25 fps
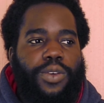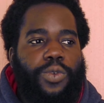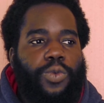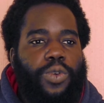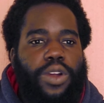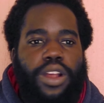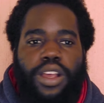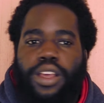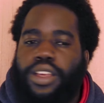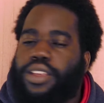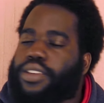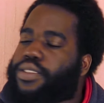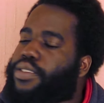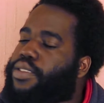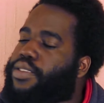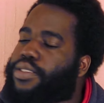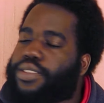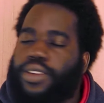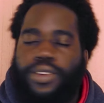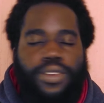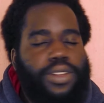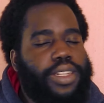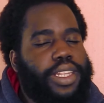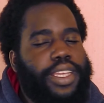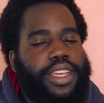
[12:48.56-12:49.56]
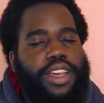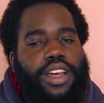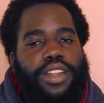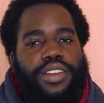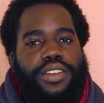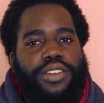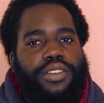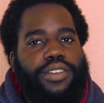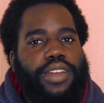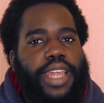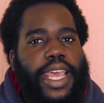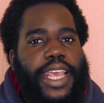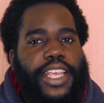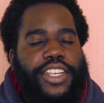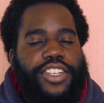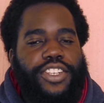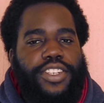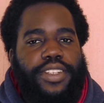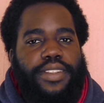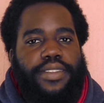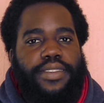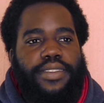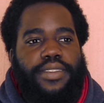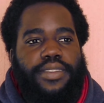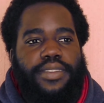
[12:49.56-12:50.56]
work solely on
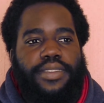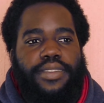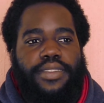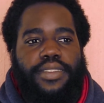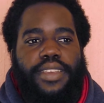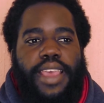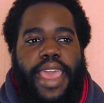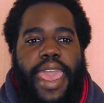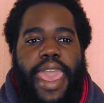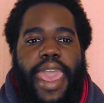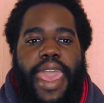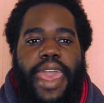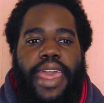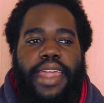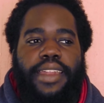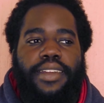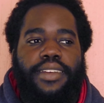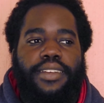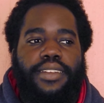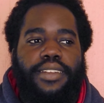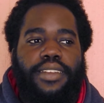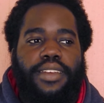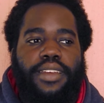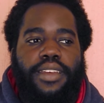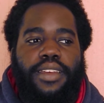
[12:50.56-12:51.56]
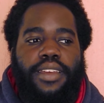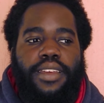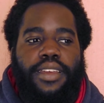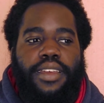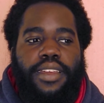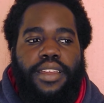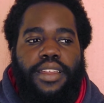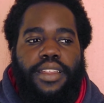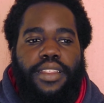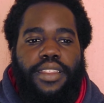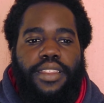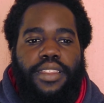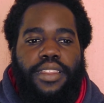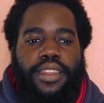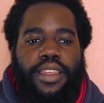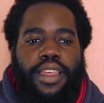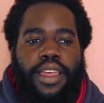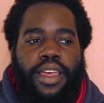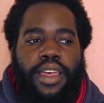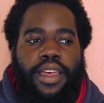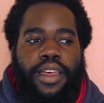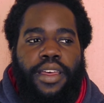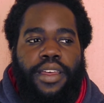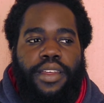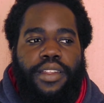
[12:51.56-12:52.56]
donations, and
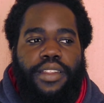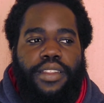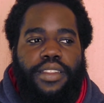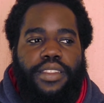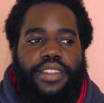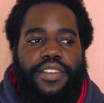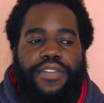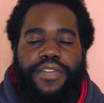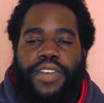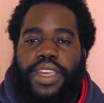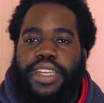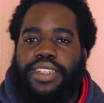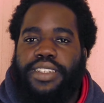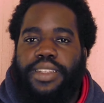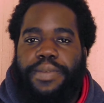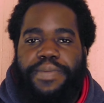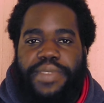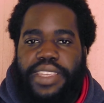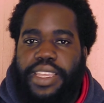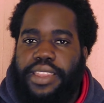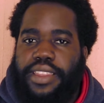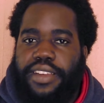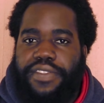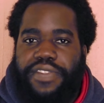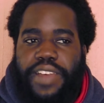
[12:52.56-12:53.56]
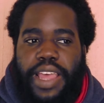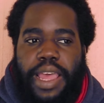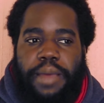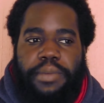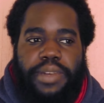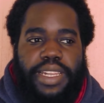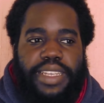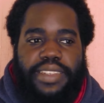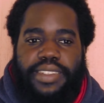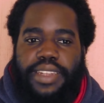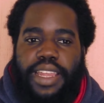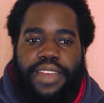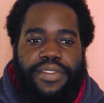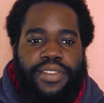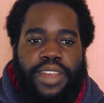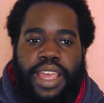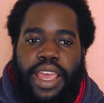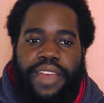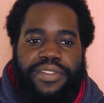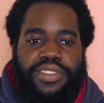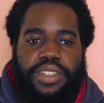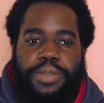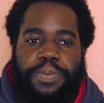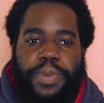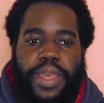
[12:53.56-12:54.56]
the victims and their families never
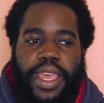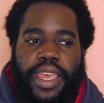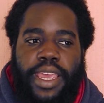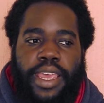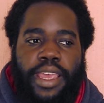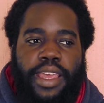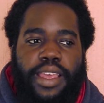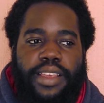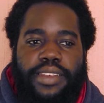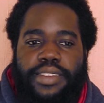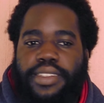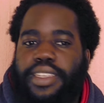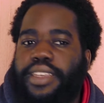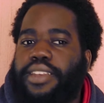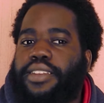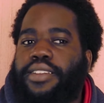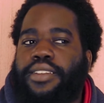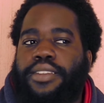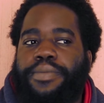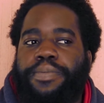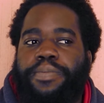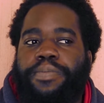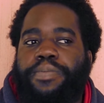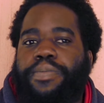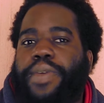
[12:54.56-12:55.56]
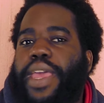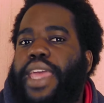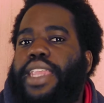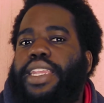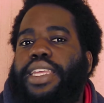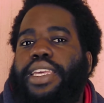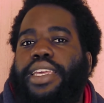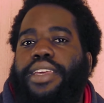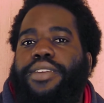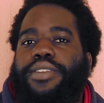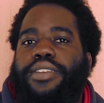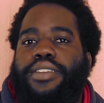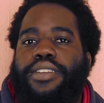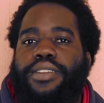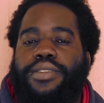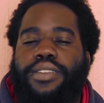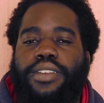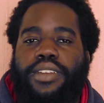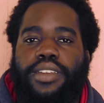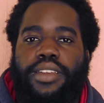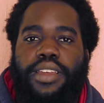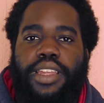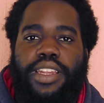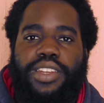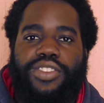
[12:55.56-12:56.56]
have to pay a single penny
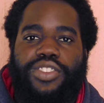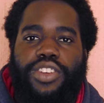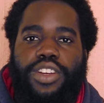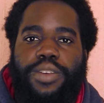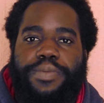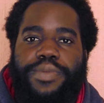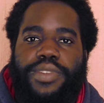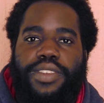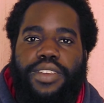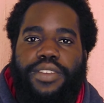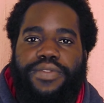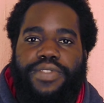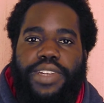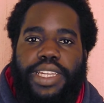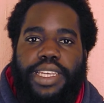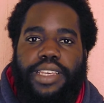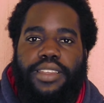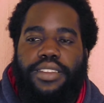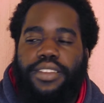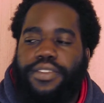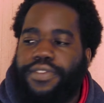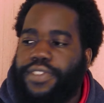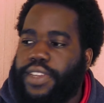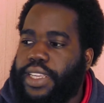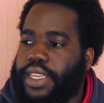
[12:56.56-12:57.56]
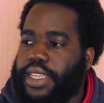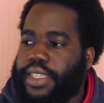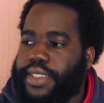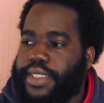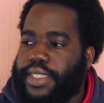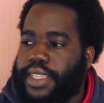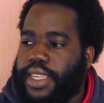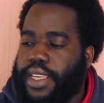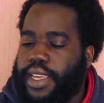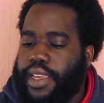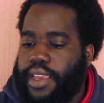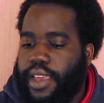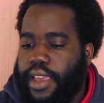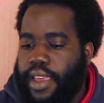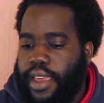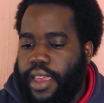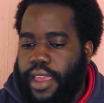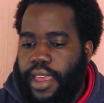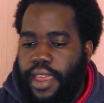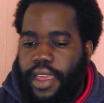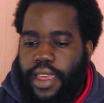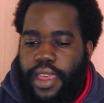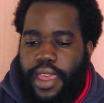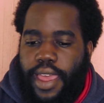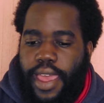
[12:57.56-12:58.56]
in terms of legal fees.
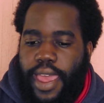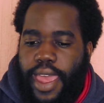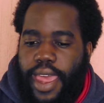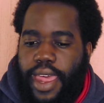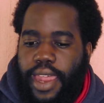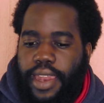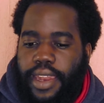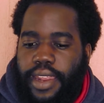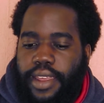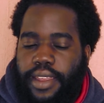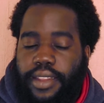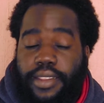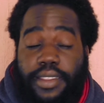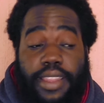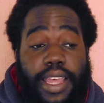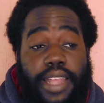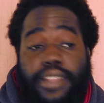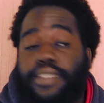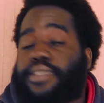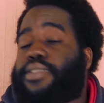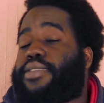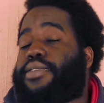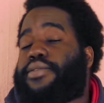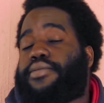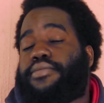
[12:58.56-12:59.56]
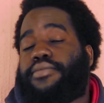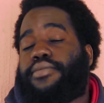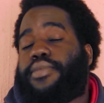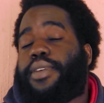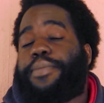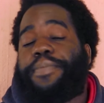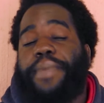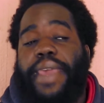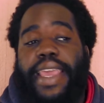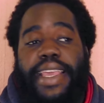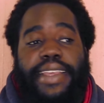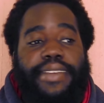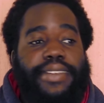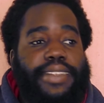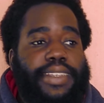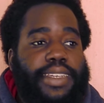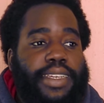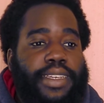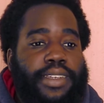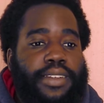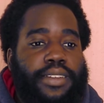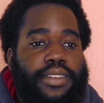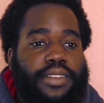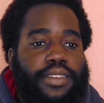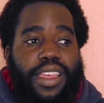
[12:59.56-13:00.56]
And that's
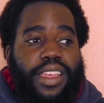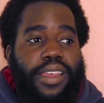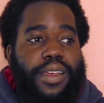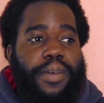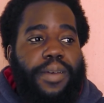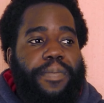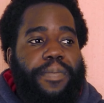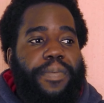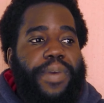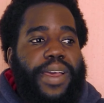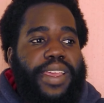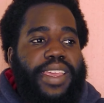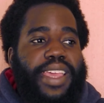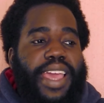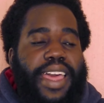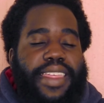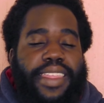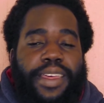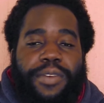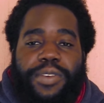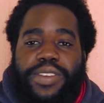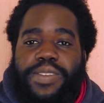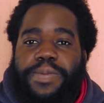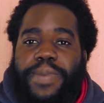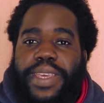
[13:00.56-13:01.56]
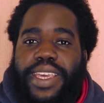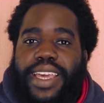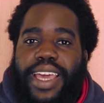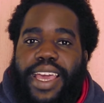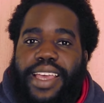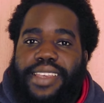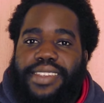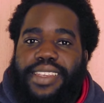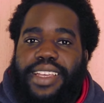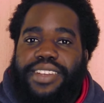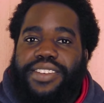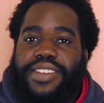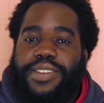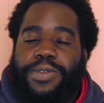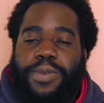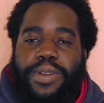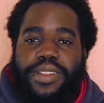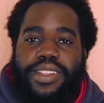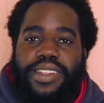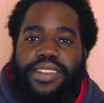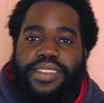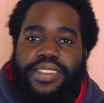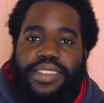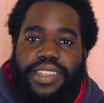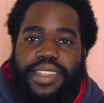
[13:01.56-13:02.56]
amazing. But yeah, that was me, guys. I just
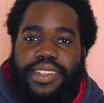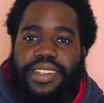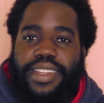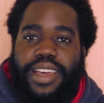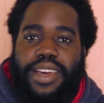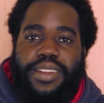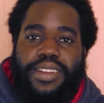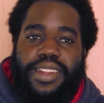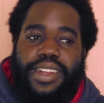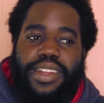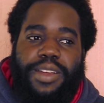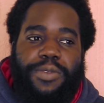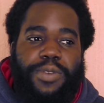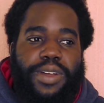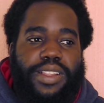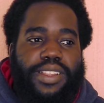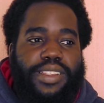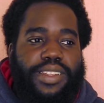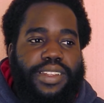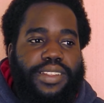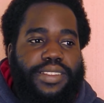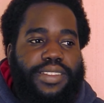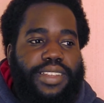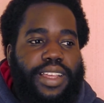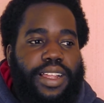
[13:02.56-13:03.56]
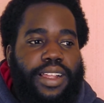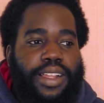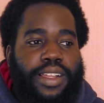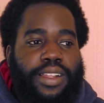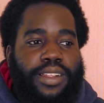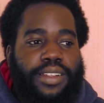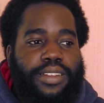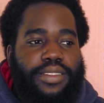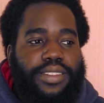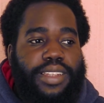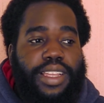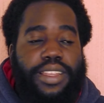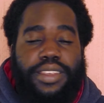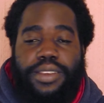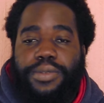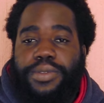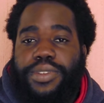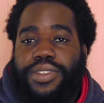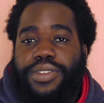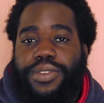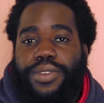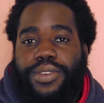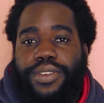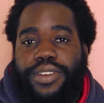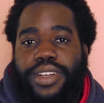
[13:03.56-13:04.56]
wanted to sit down and I wanted to tell you a
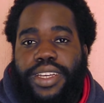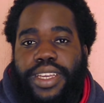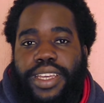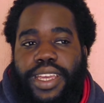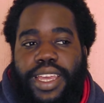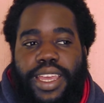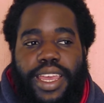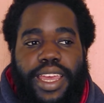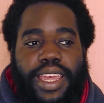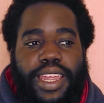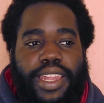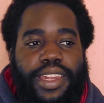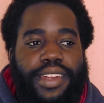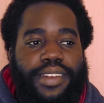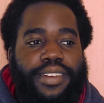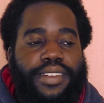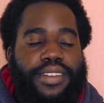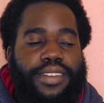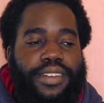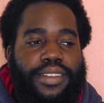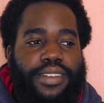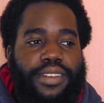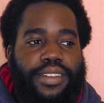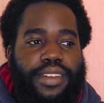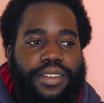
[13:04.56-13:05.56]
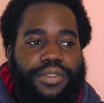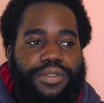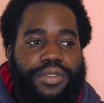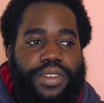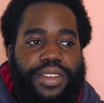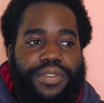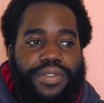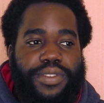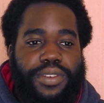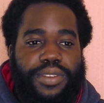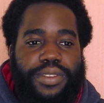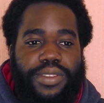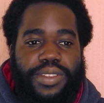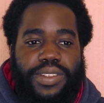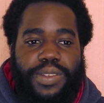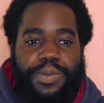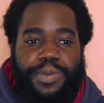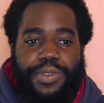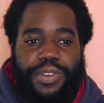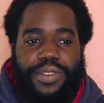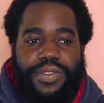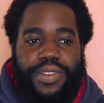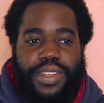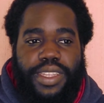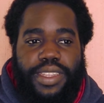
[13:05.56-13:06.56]
story and review this
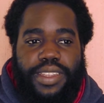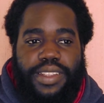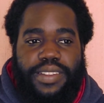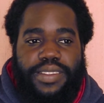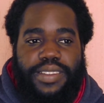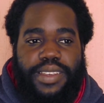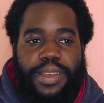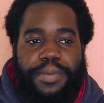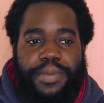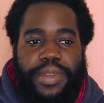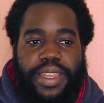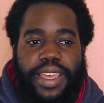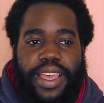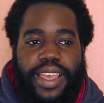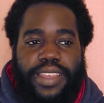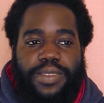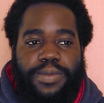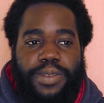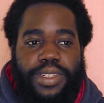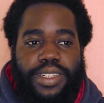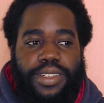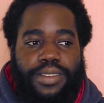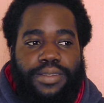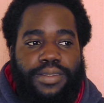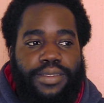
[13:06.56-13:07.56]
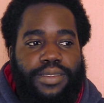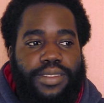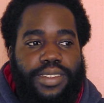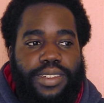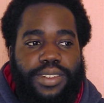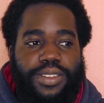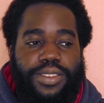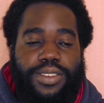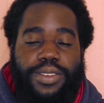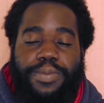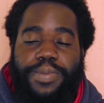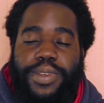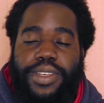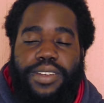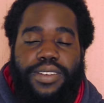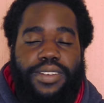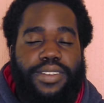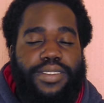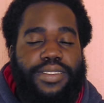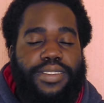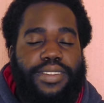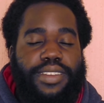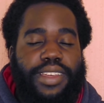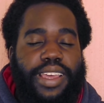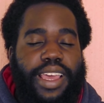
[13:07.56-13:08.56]
movie that somebody asked me to do
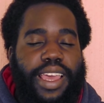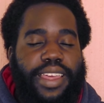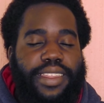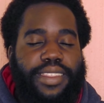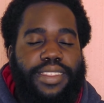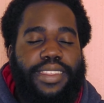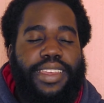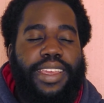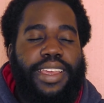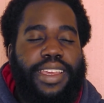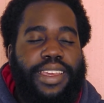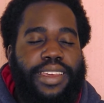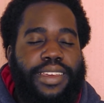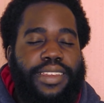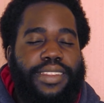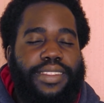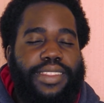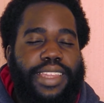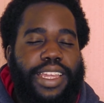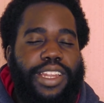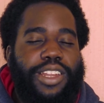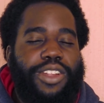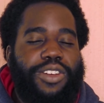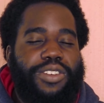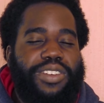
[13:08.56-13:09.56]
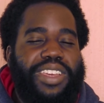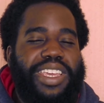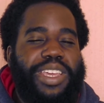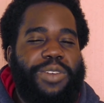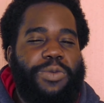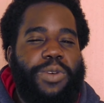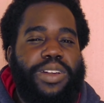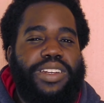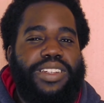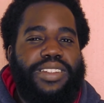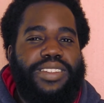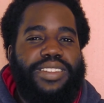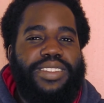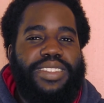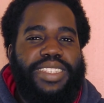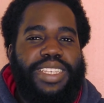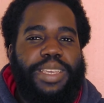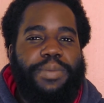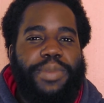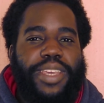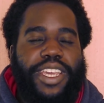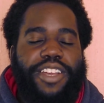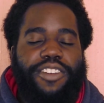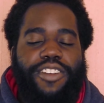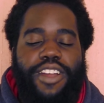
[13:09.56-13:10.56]
because I think they low-key wanted to
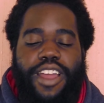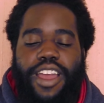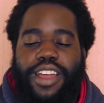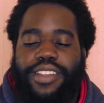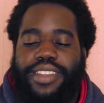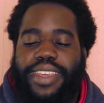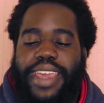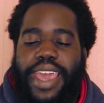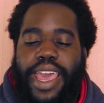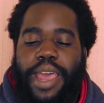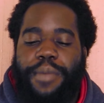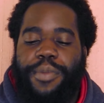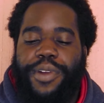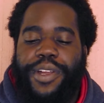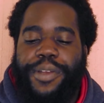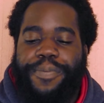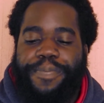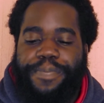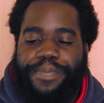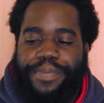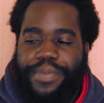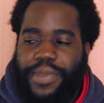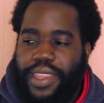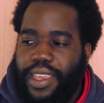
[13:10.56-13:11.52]
see me cry on camera.